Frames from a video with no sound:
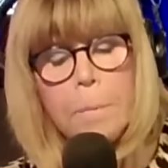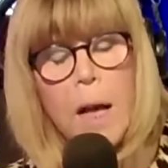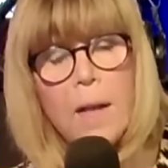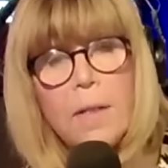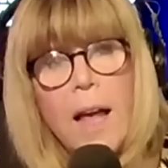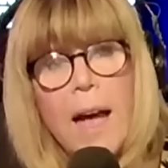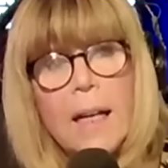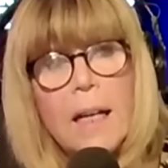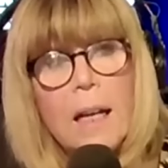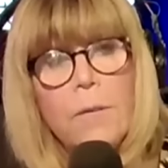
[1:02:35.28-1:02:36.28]
and
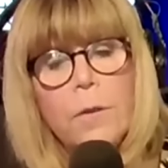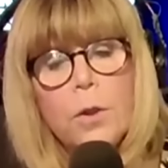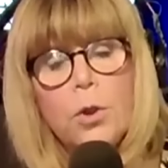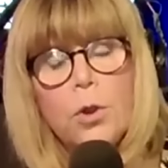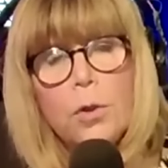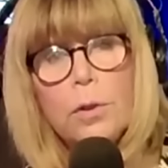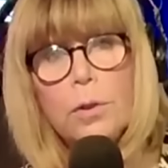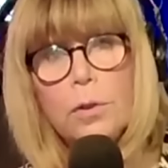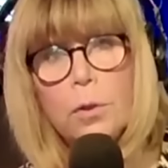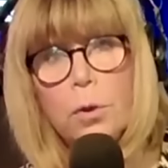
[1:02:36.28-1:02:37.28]
that if the
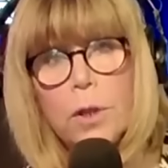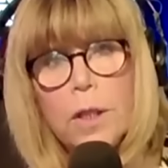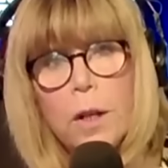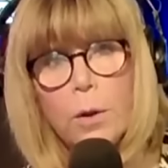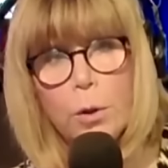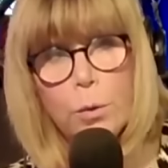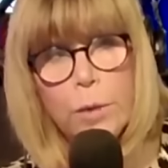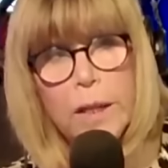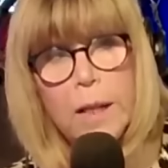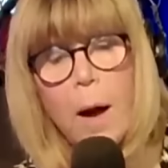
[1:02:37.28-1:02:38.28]
jurors couldn't
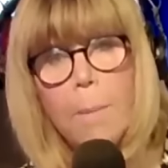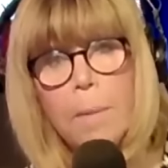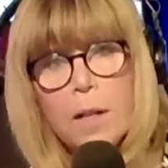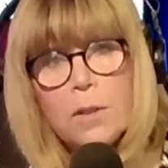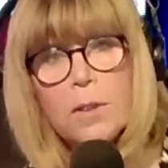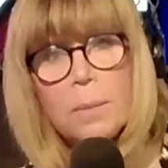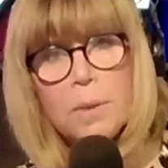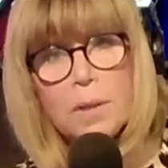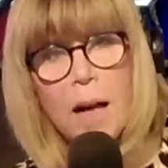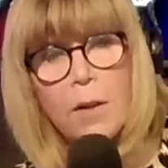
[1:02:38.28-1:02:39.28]
agree amongst
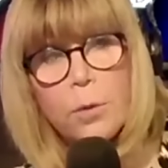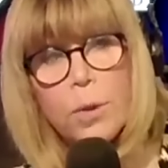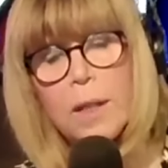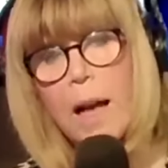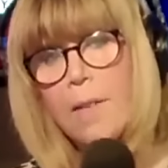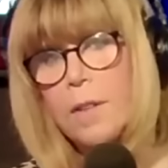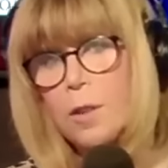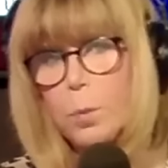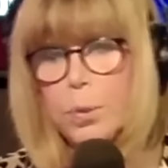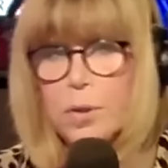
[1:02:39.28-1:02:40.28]
themselves with the
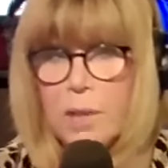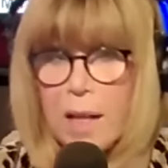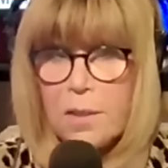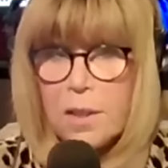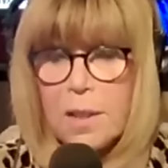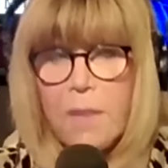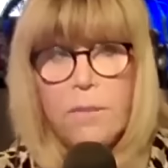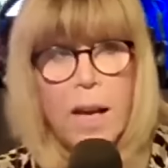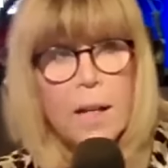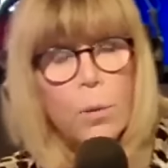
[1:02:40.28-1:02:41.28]
evidence presented that
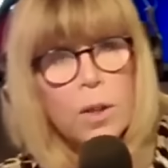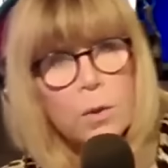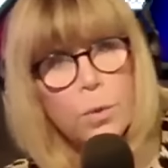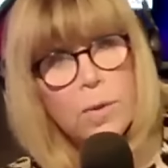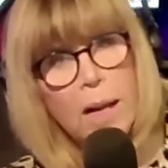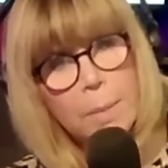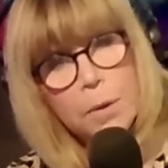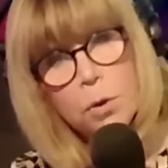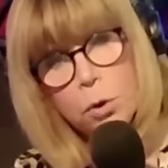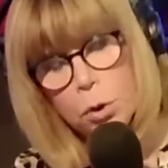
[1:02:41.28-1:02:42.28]
Fannie Willis was
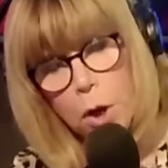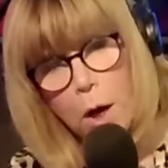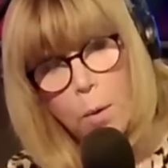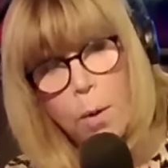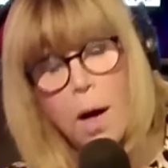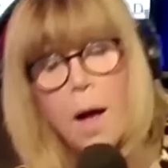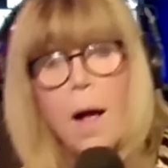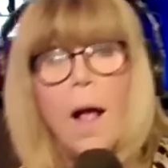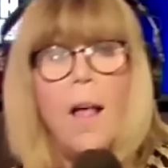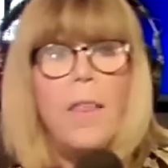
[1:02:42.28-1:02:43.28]
able to show,
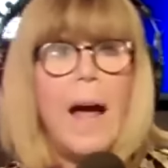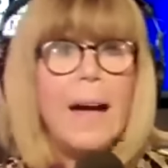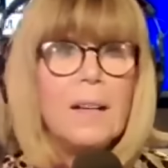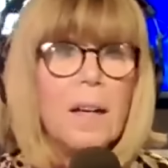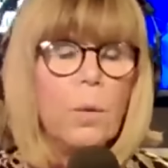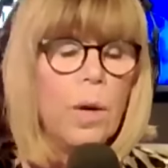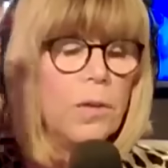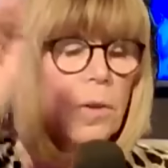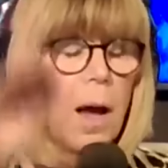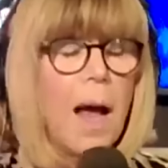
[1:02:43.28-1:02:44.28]
that there
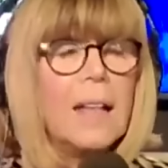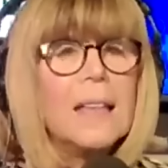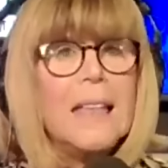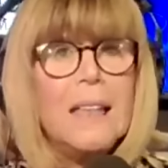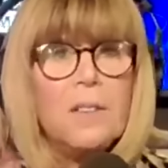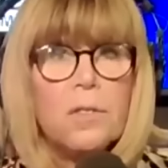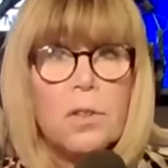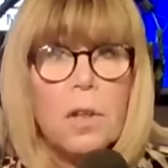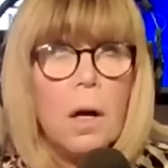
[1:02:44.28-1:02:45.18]
was at least